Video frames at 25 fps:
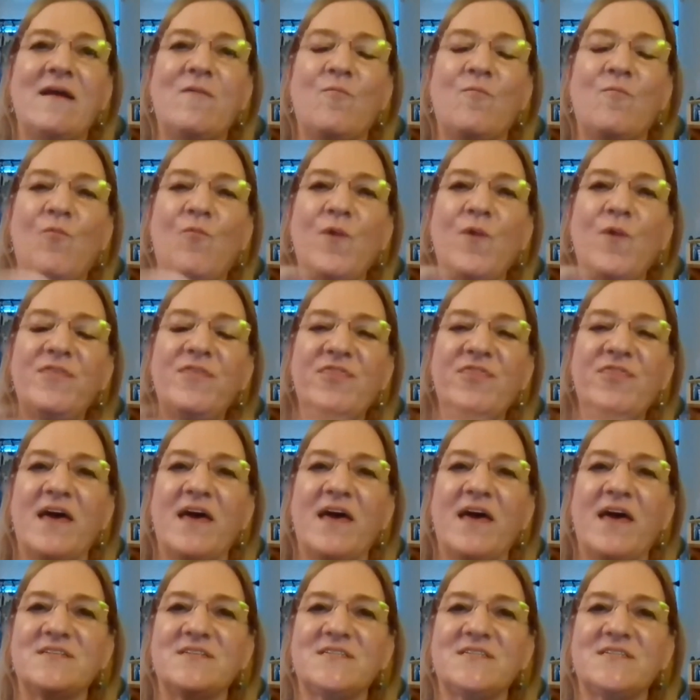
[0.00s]
with
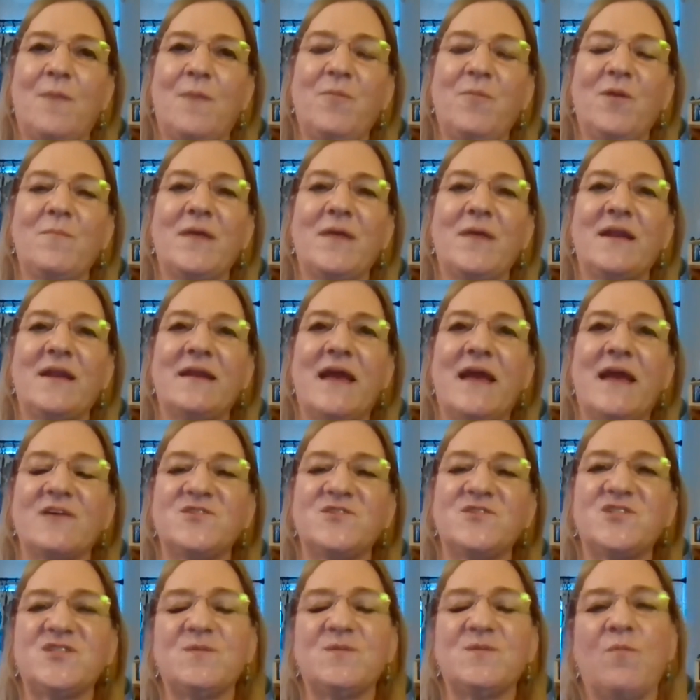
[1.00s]
that, to supplement, it
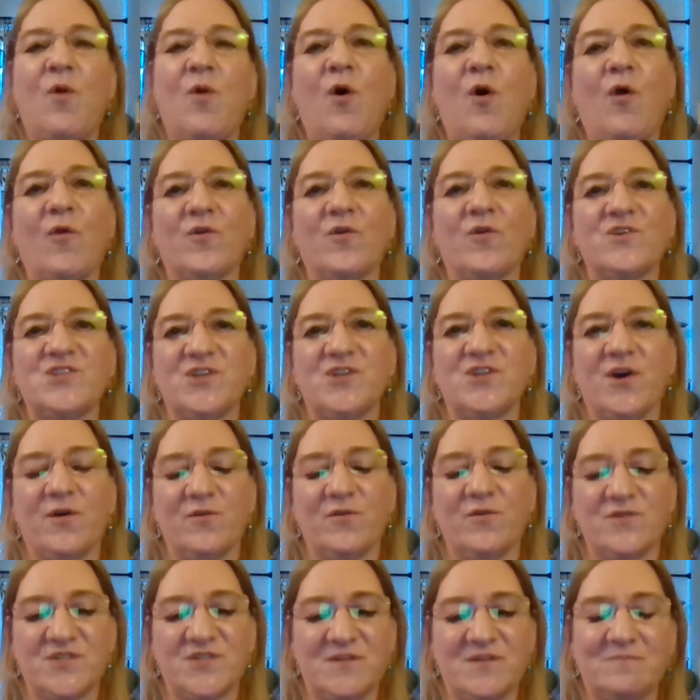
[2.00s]
has smaller
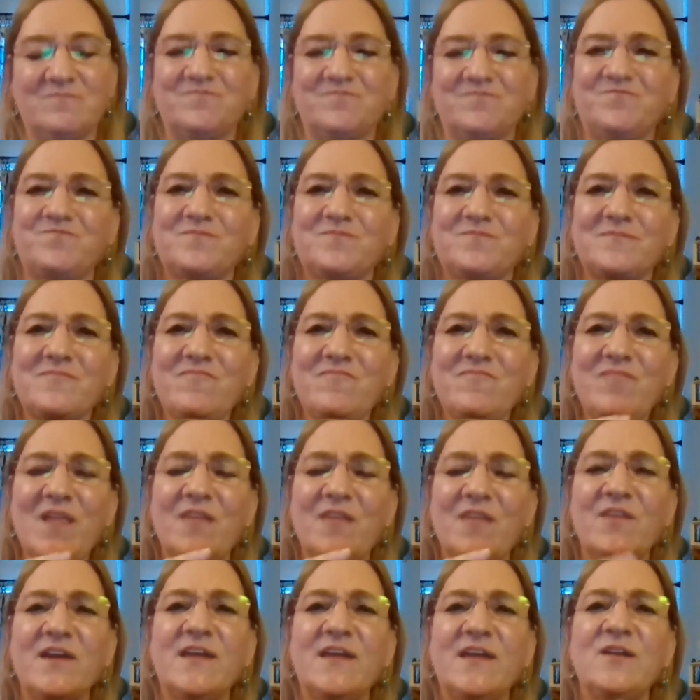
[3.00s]
shows
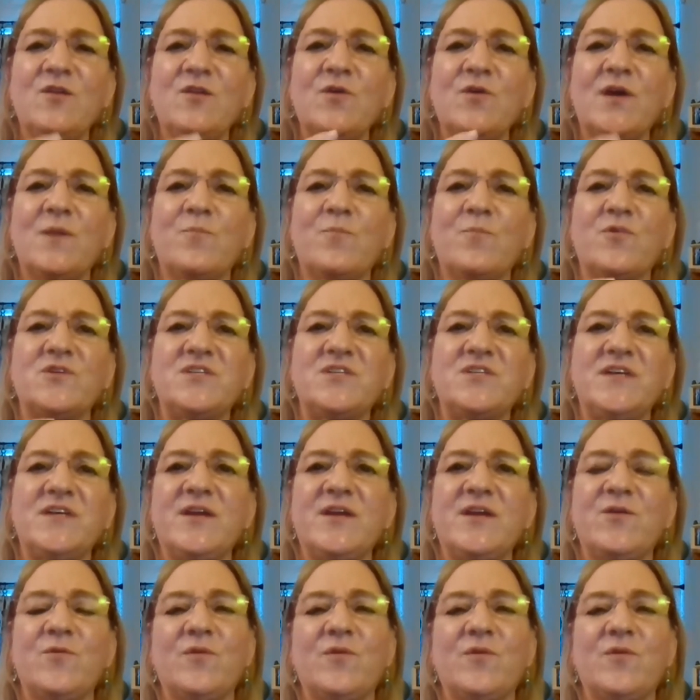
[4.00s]
that can look at a
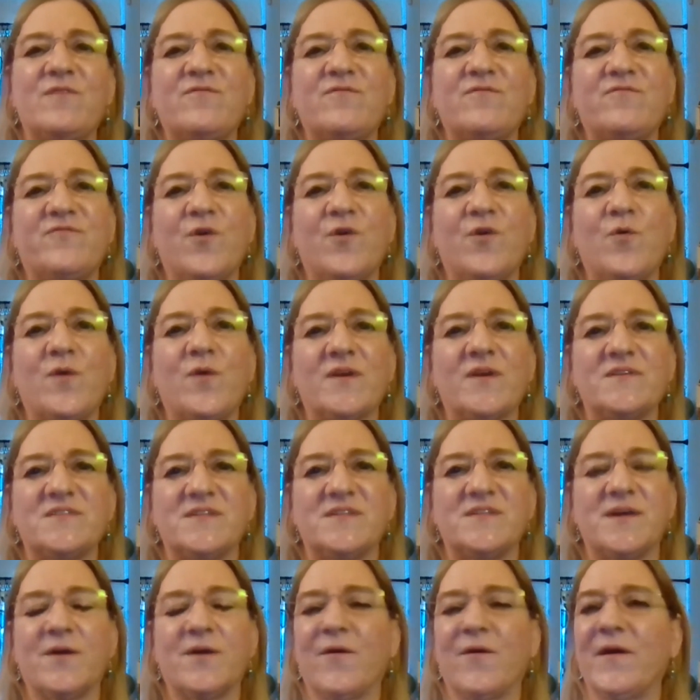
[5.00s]
particularly
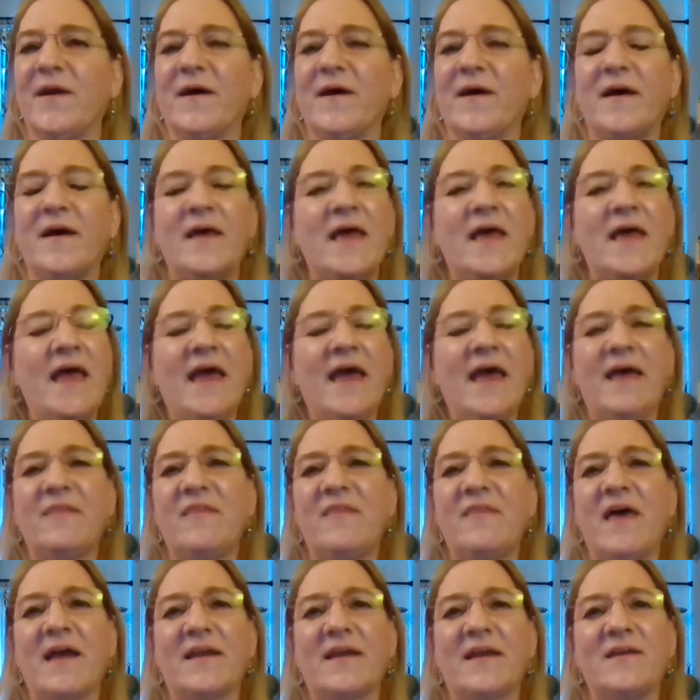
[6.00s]
focused area,
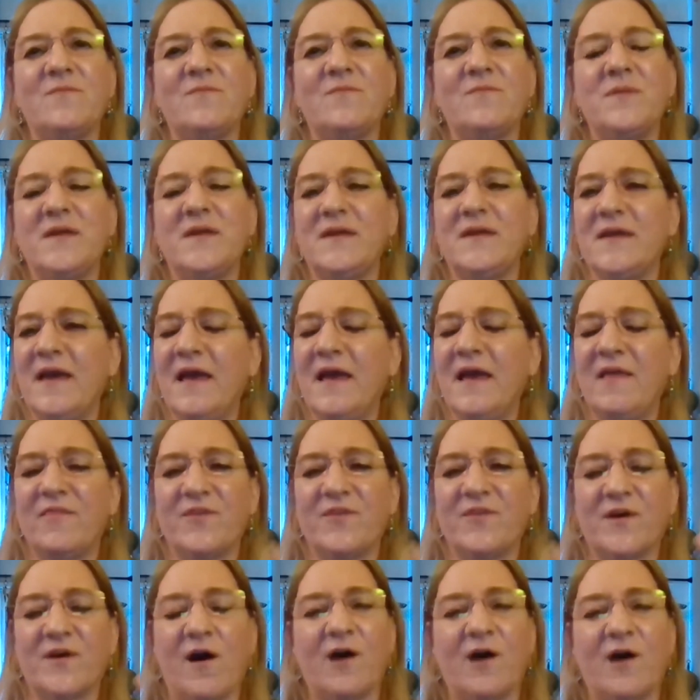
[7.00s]
and that can be
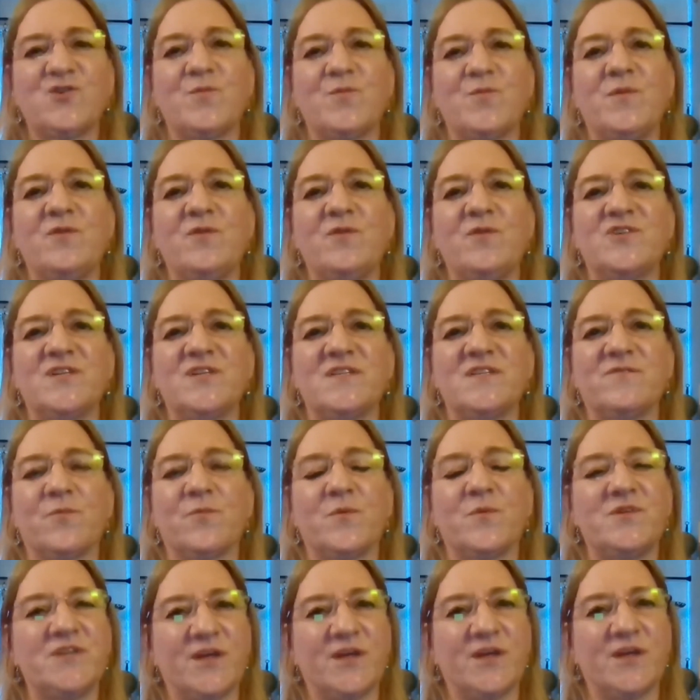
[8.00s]
the contributions of a
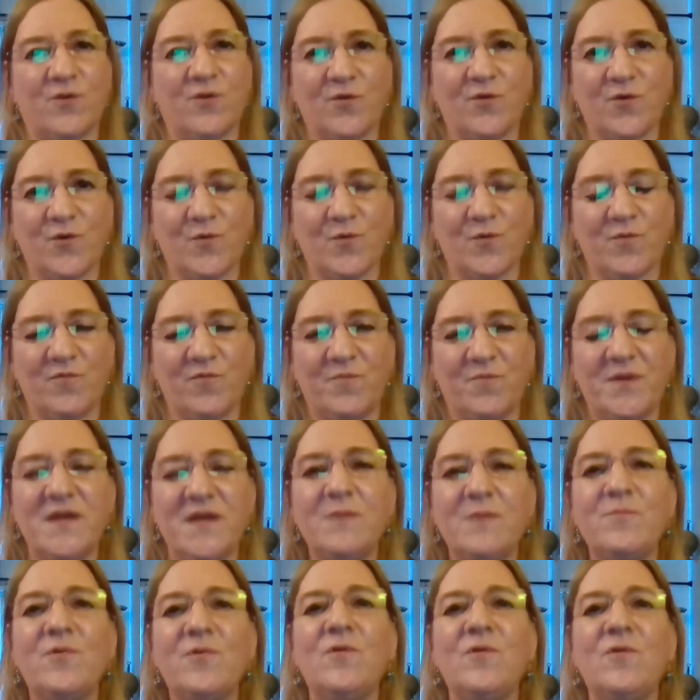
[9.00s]
particular group of
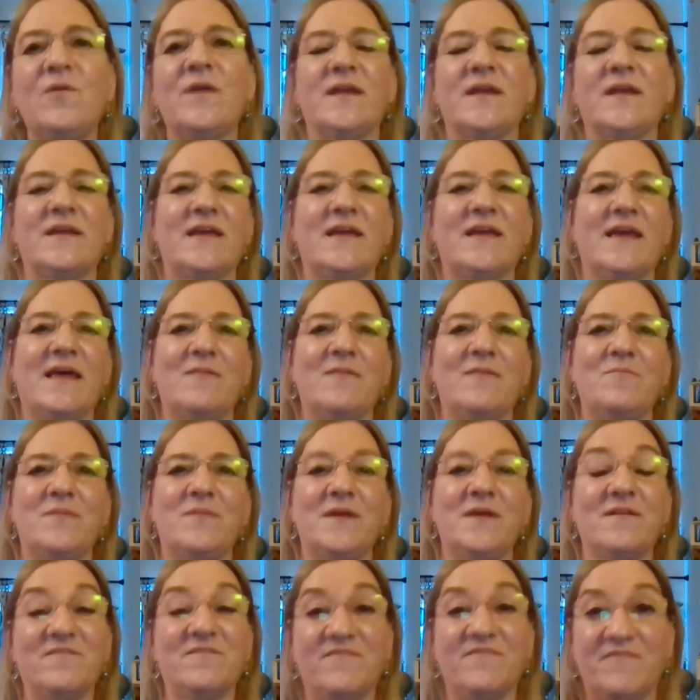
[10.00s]
people. It can
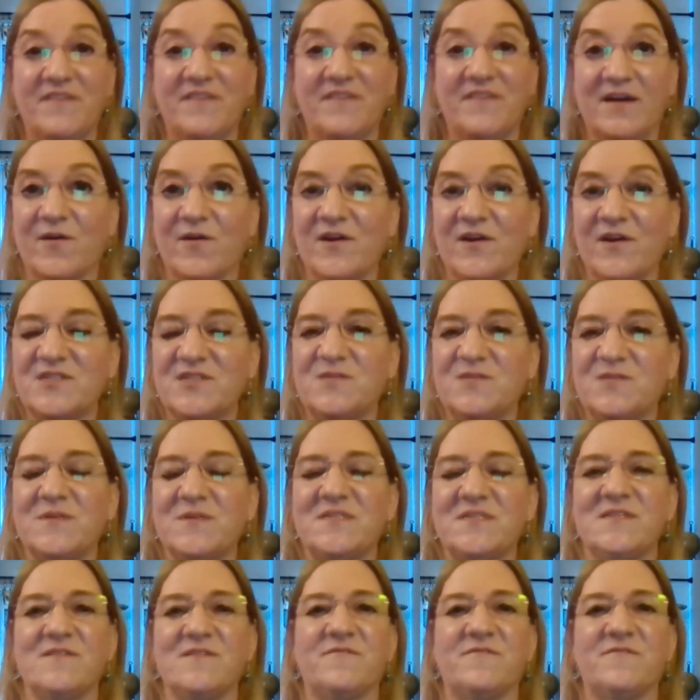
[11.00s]
be a very
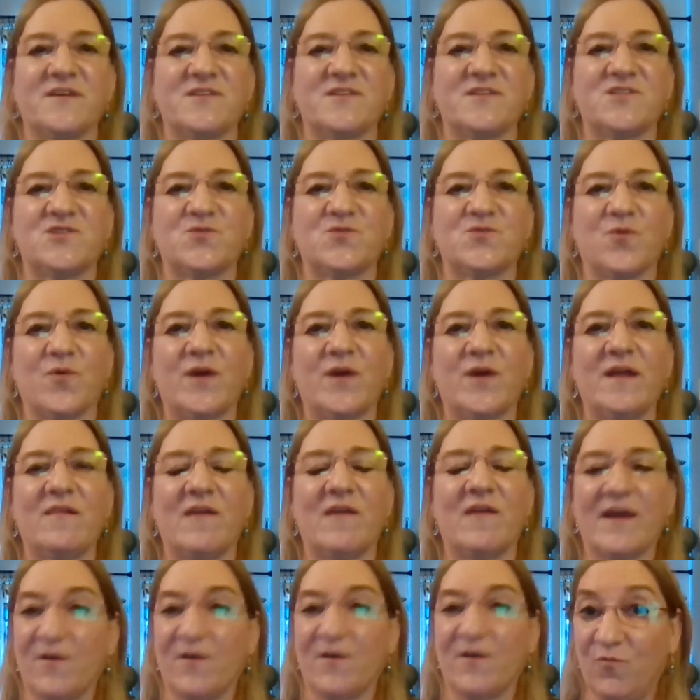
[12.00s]
specific story
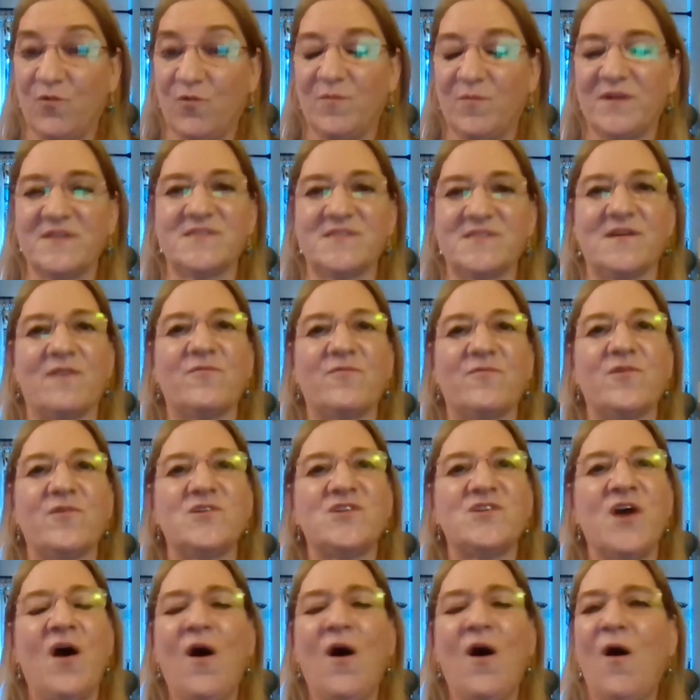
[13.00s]
like women's suffrage,